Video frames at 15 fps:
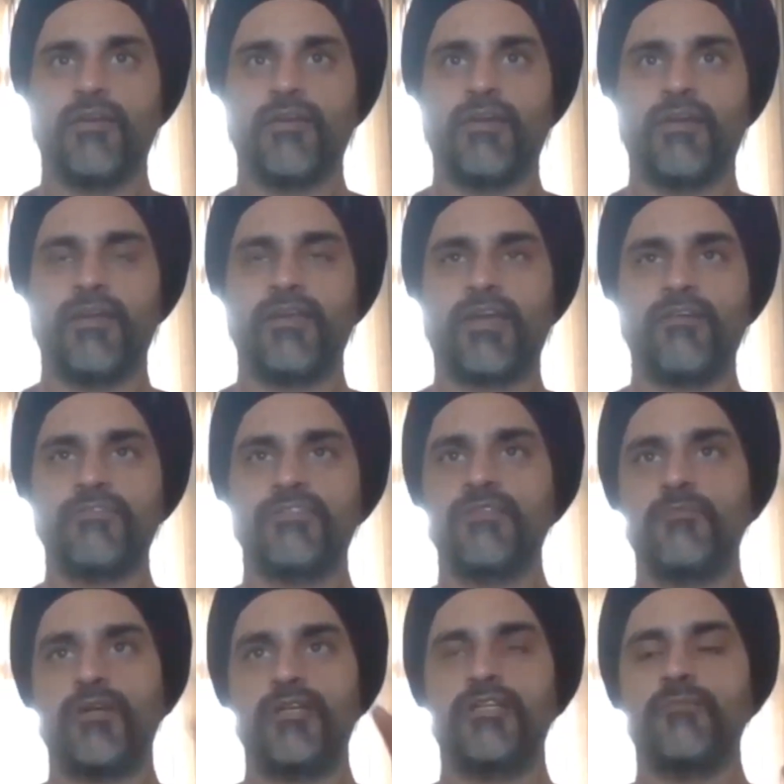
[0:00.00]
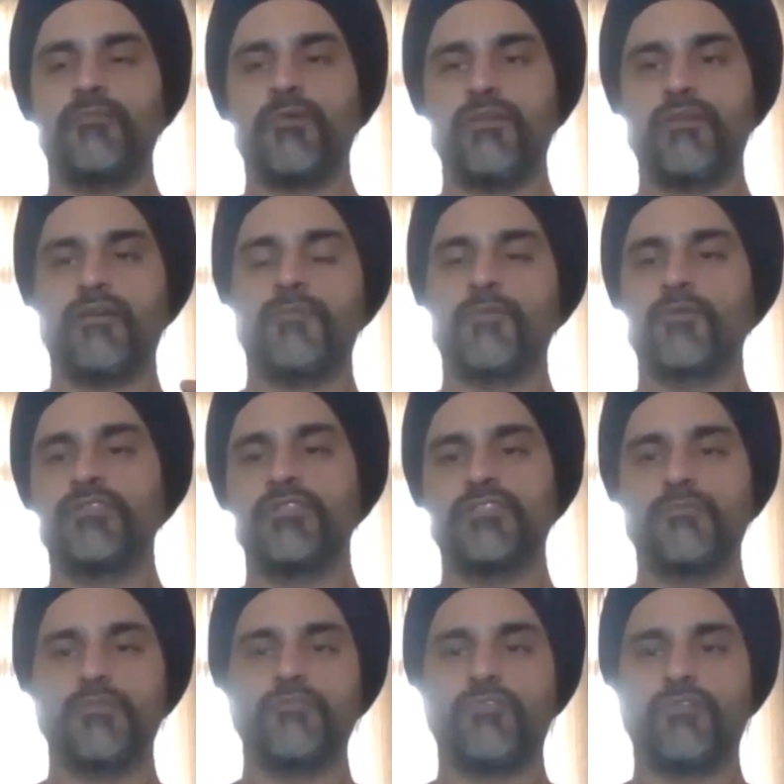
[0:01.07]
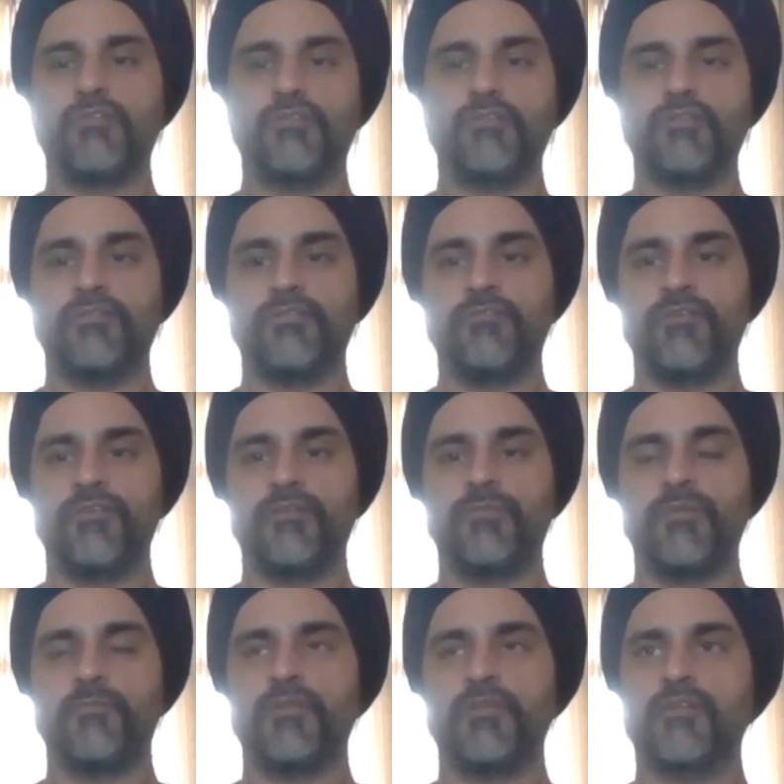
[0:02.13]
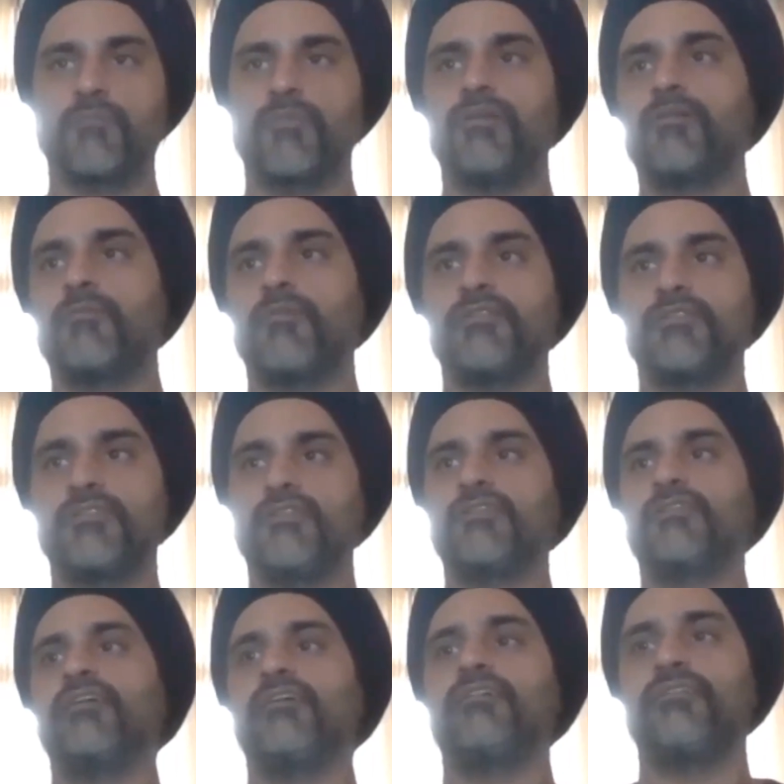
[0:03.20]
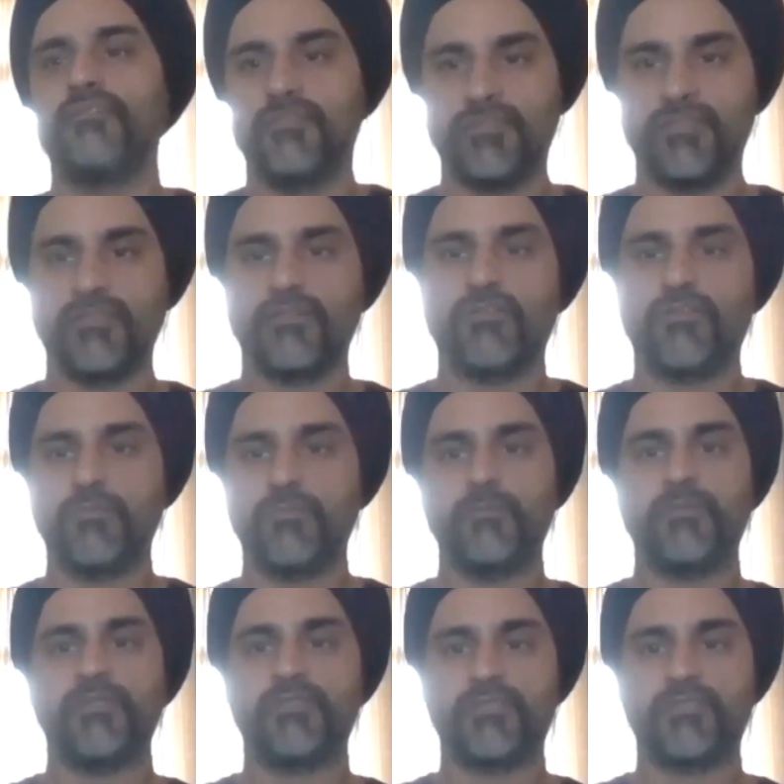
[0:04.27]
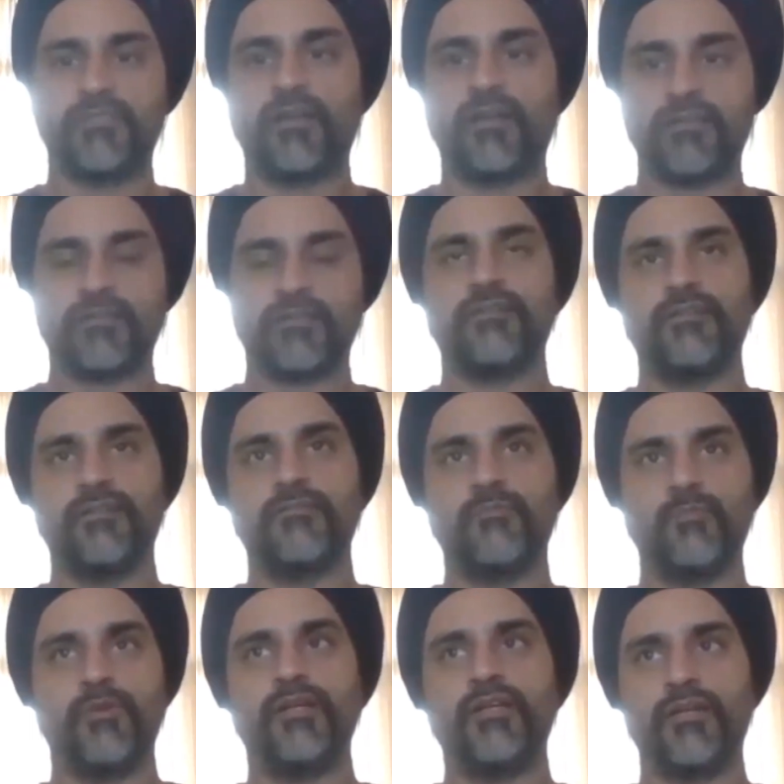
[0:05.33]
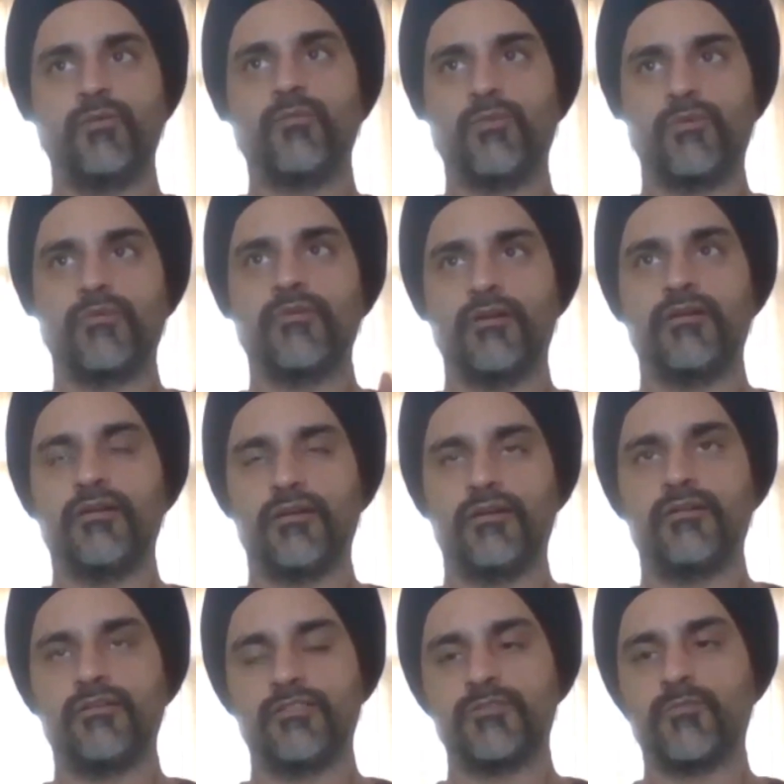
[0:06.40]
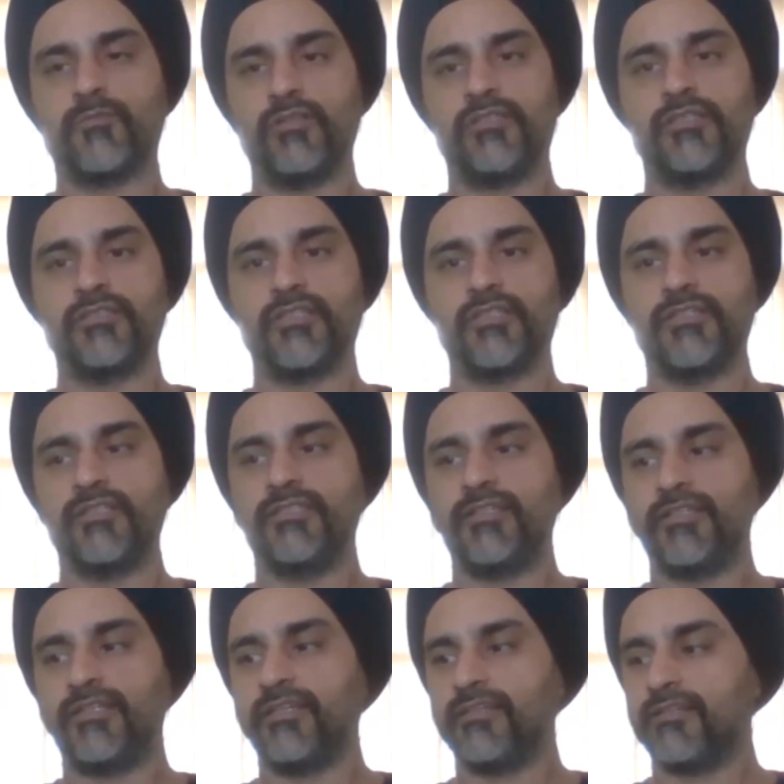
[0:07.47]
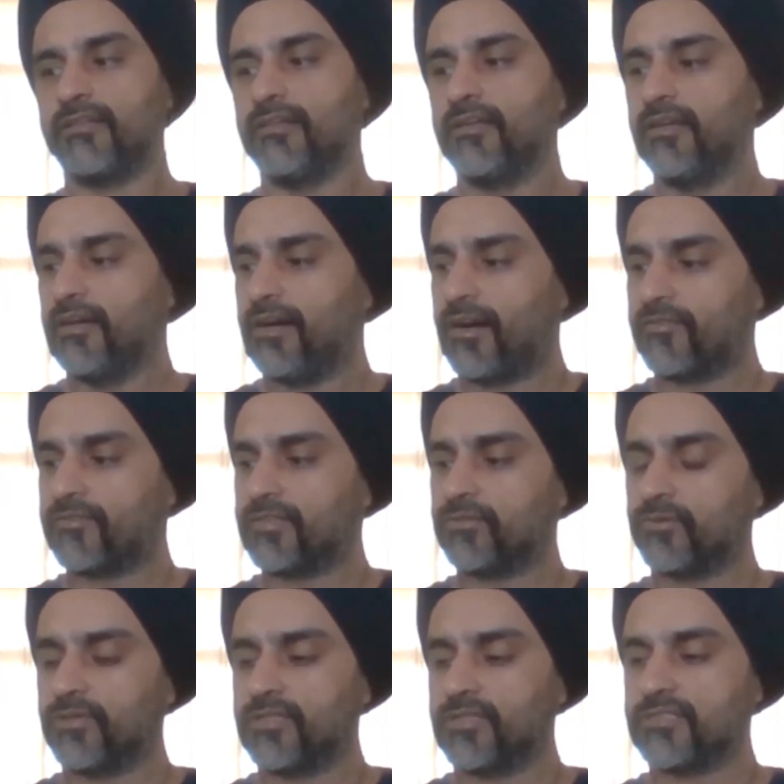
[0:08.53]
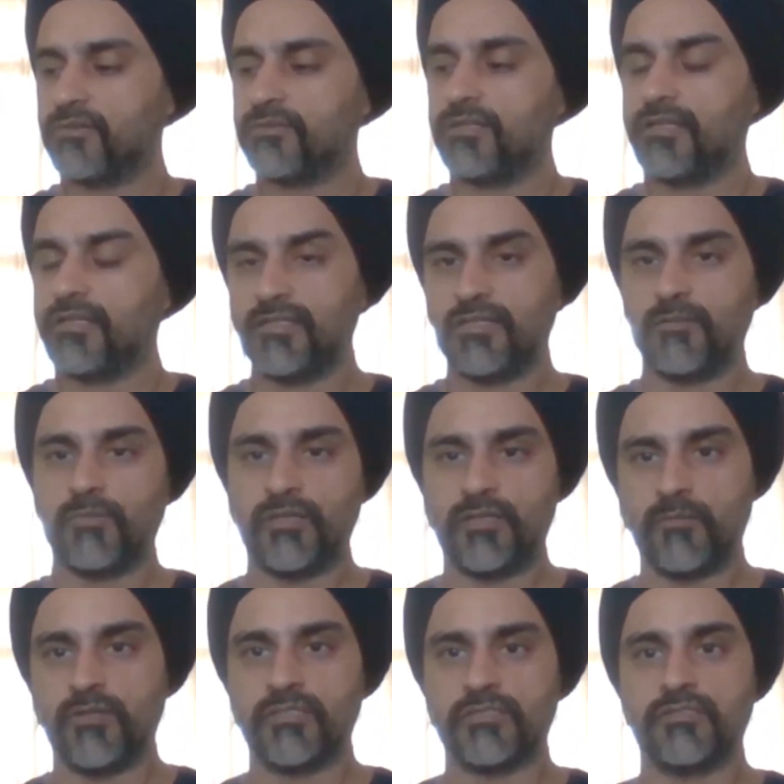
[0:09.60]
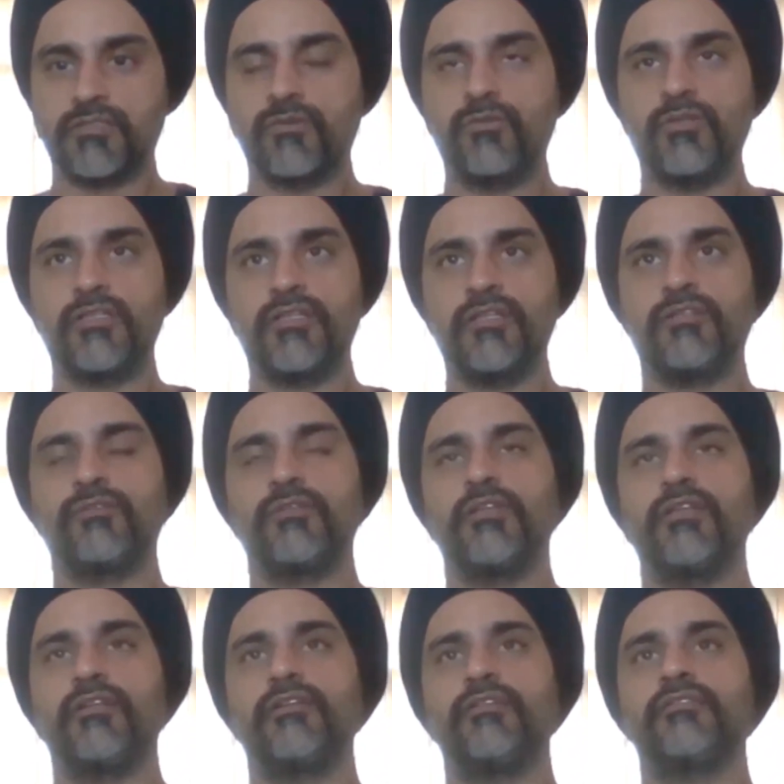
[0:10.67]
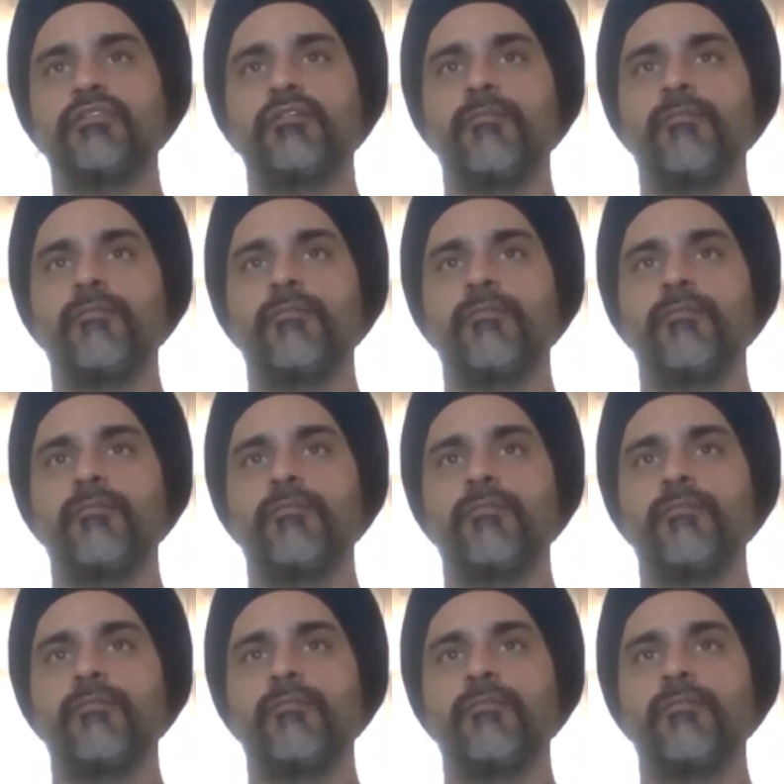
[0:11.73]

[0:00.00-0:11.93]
And I've seen multiple approaches being followed, where people rip and replace the entire thing, or people start building small things and then they take, after 2 years down the line, they rip and replace. The good thing today is